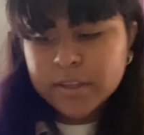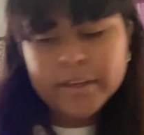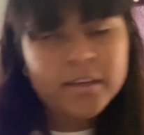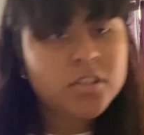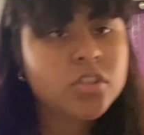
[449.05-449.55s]

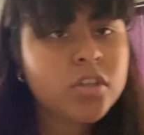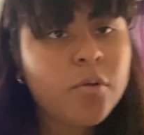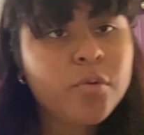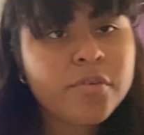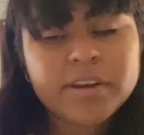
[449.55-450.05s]
Like, I just
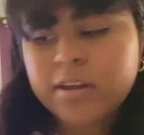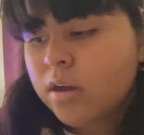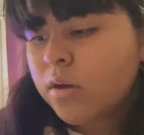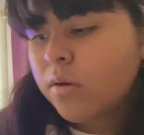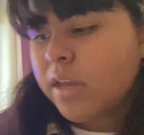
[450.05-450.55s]
saw one right
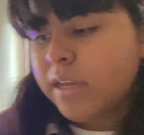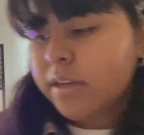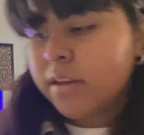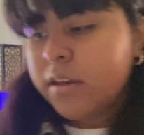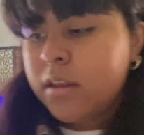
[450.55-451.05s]
now
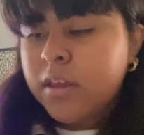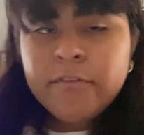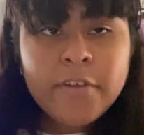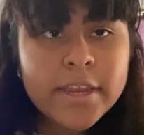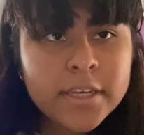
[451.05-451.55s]
in
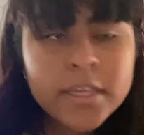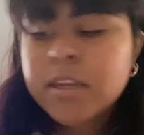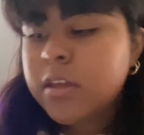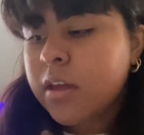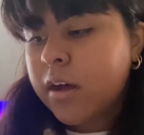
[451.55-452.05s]

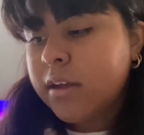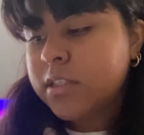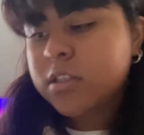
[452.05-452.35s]
Fendi. Yeah, it's